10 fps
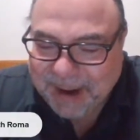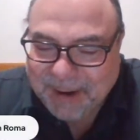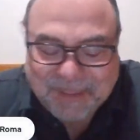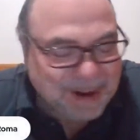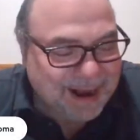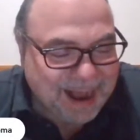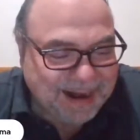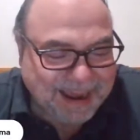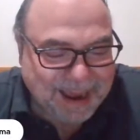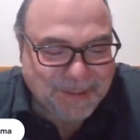I go, oh my God,
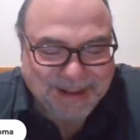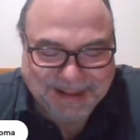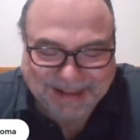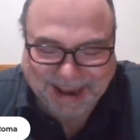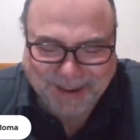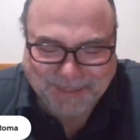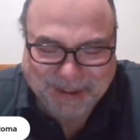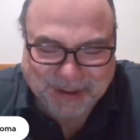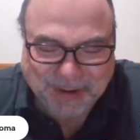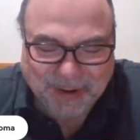I can't wait to tell him.
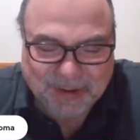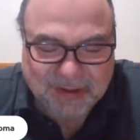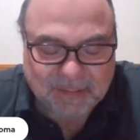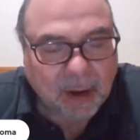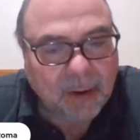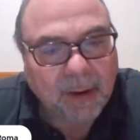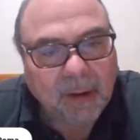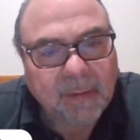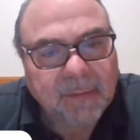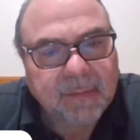And Joe goes,
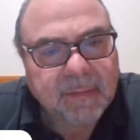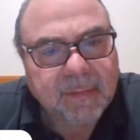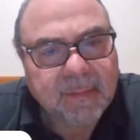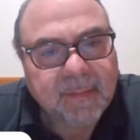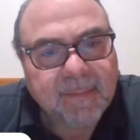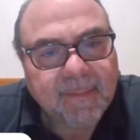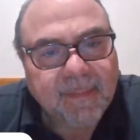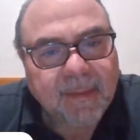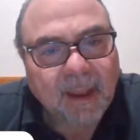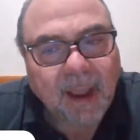Mario.
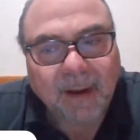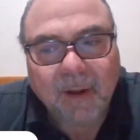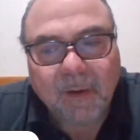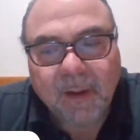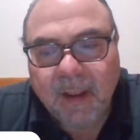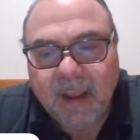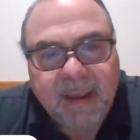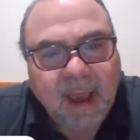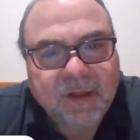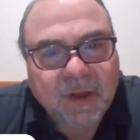I go,
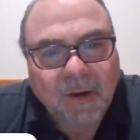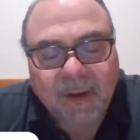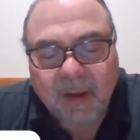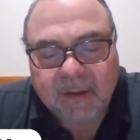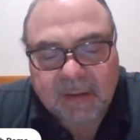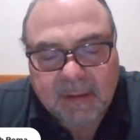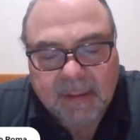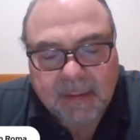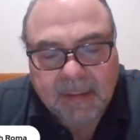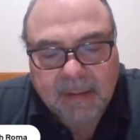yeah, Joe. He goes,
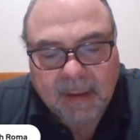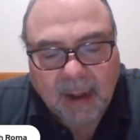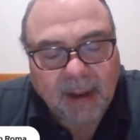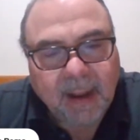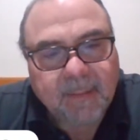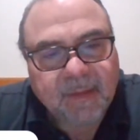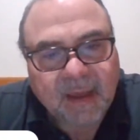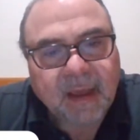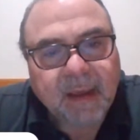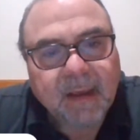I am
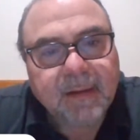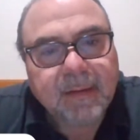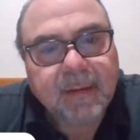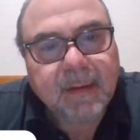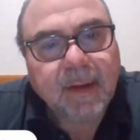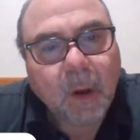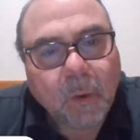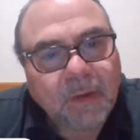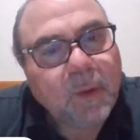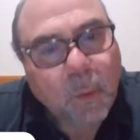the
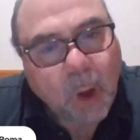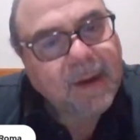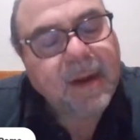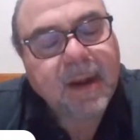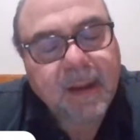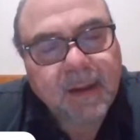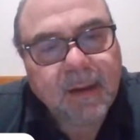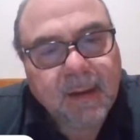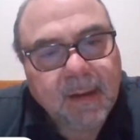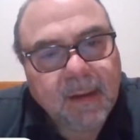only one
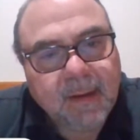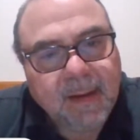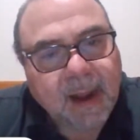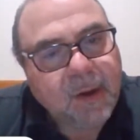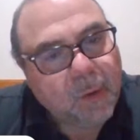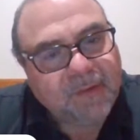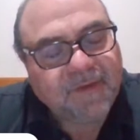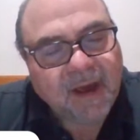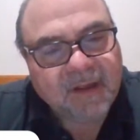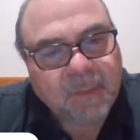that
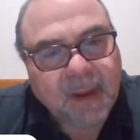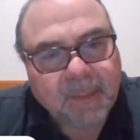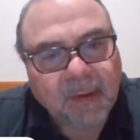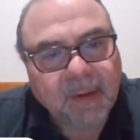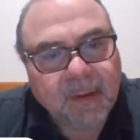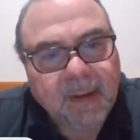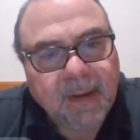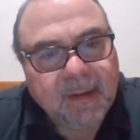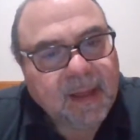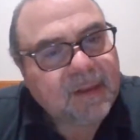notifies people
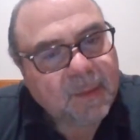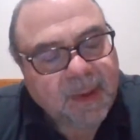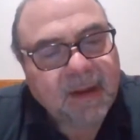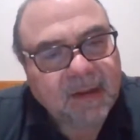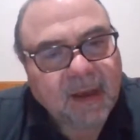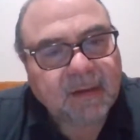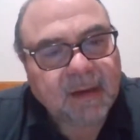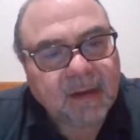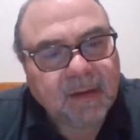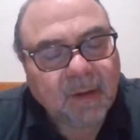that they're being
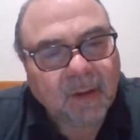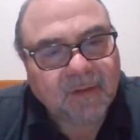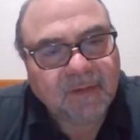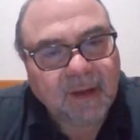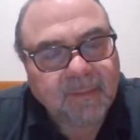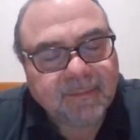inducted into the Hall of Fame.